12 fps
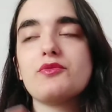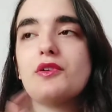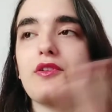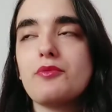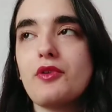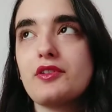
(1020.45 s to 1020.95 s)

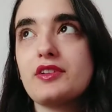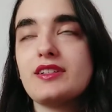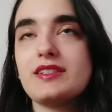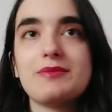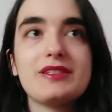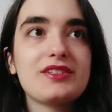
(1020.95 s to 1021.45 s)
Modern poetry
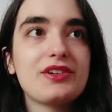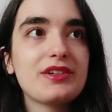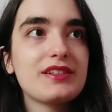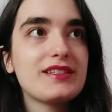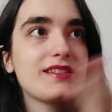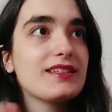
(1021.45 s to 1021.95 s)
has been starting
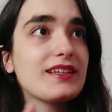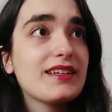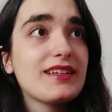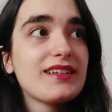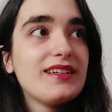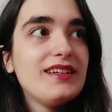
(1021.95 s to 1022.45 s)
since like